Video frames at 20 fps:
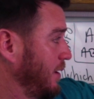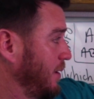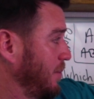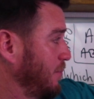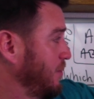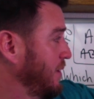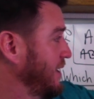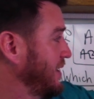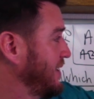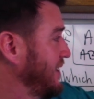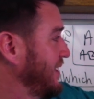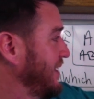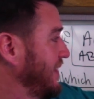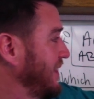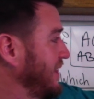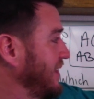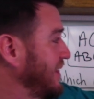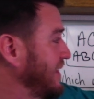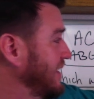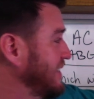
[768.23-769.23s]
But
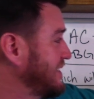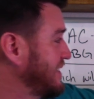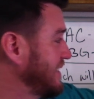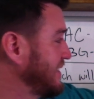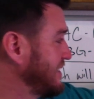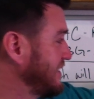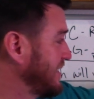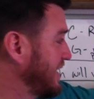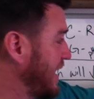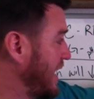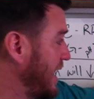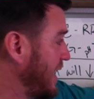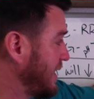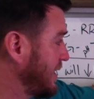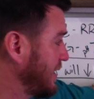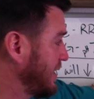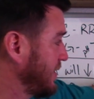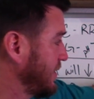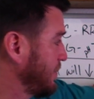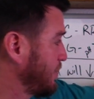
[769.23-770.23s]
this is
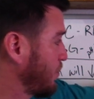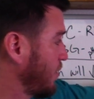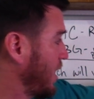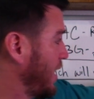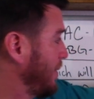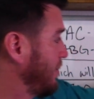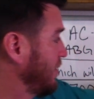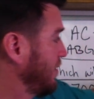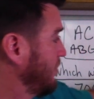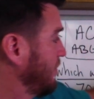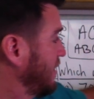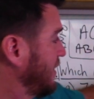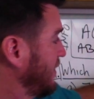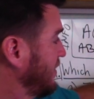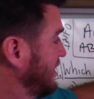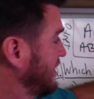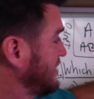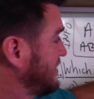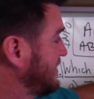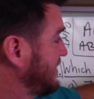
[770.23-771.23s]
not the problem.
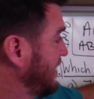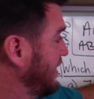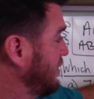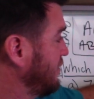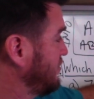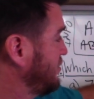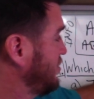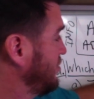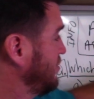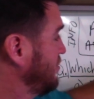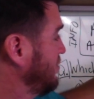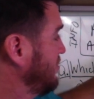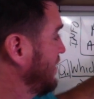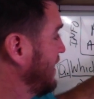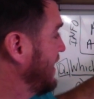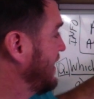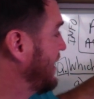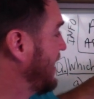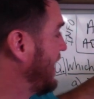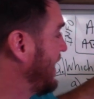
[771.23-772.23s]
The C O two
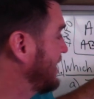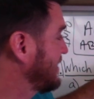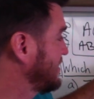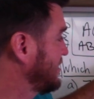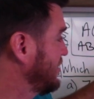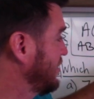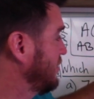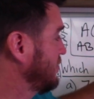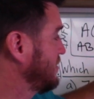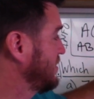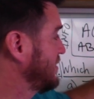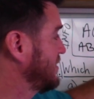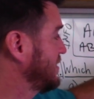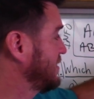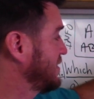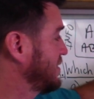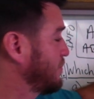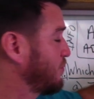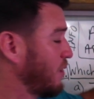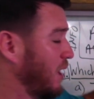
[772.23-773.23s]
and the acidosis
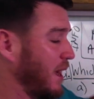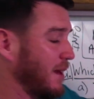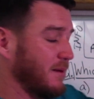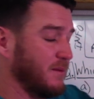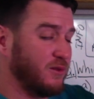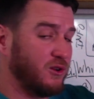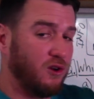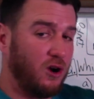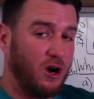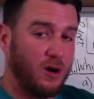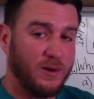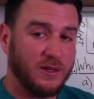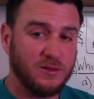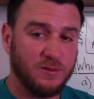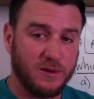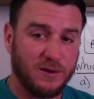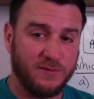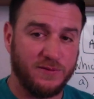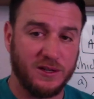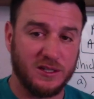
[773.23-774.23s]
is the problem. You always
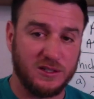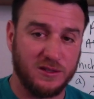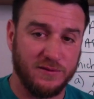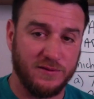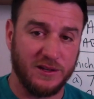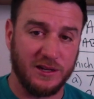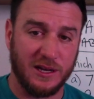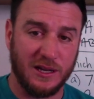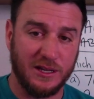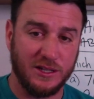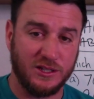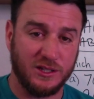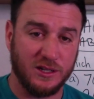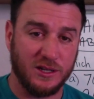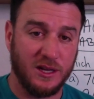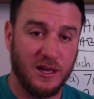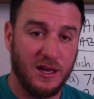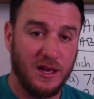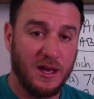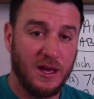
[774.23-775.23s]
want to fix your
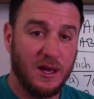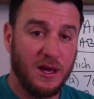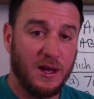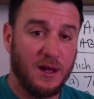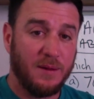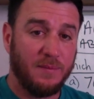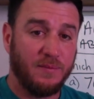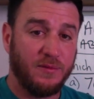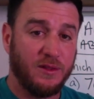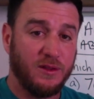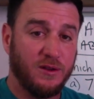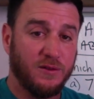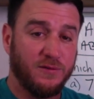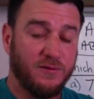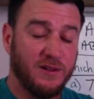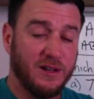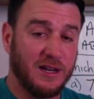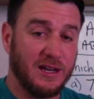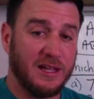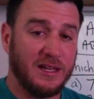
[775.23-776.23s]
ventilation, your
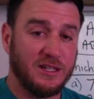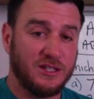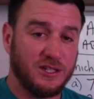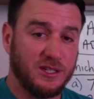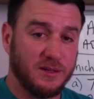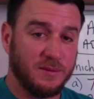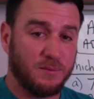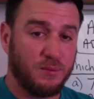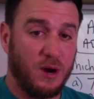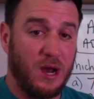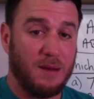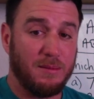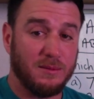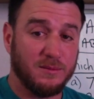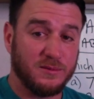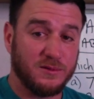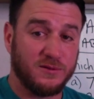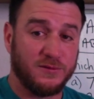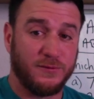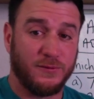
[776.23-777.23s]
ventilation
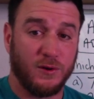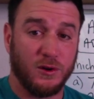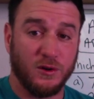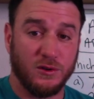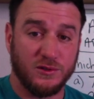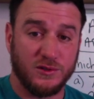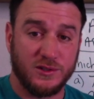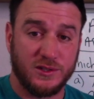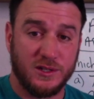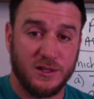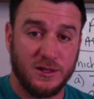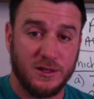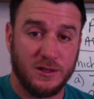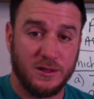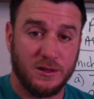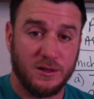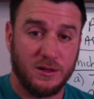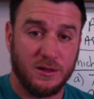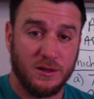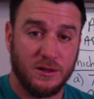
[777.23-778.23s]
problems first.
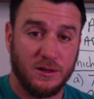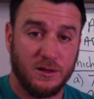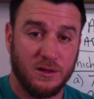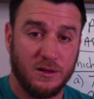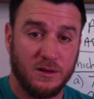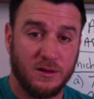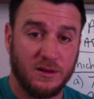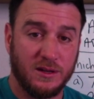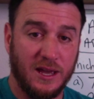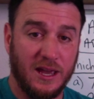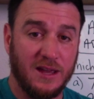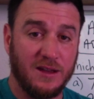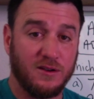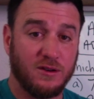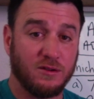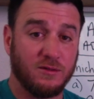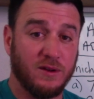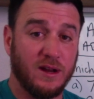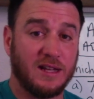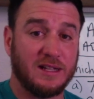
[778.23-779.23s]
Okay,
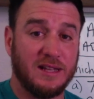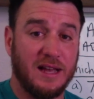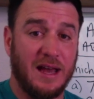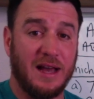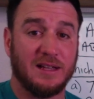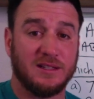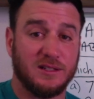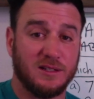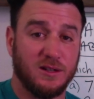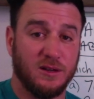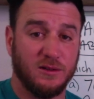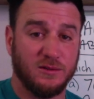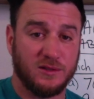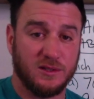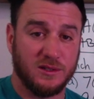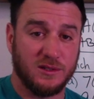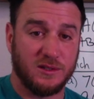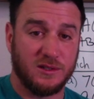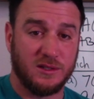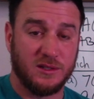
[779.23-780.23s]
correct the
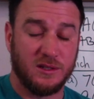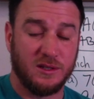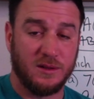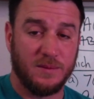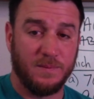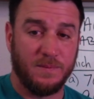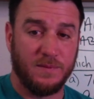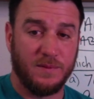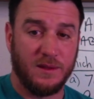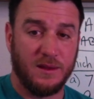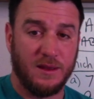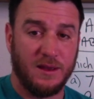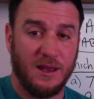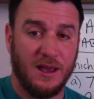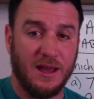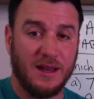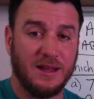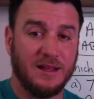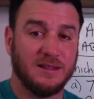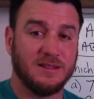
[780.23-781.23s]
acidosis.
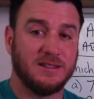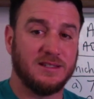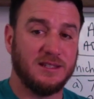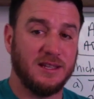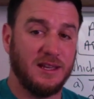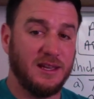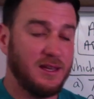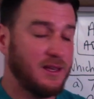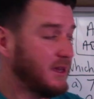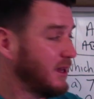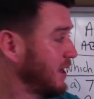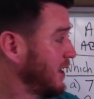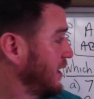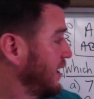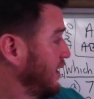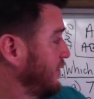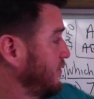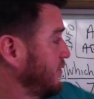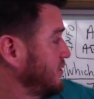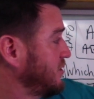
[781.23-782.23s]
And then see
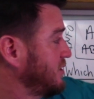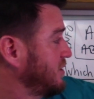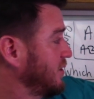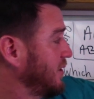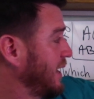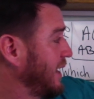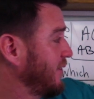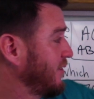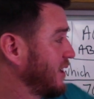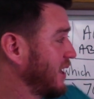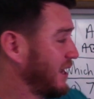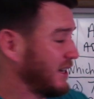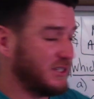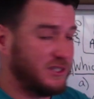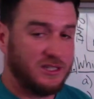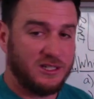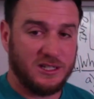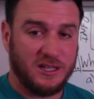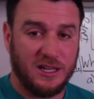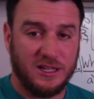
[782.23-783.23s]
if you still have an
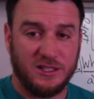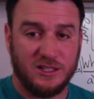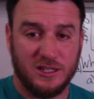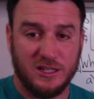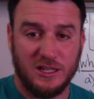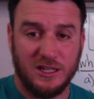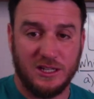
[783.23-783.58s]
oxygenation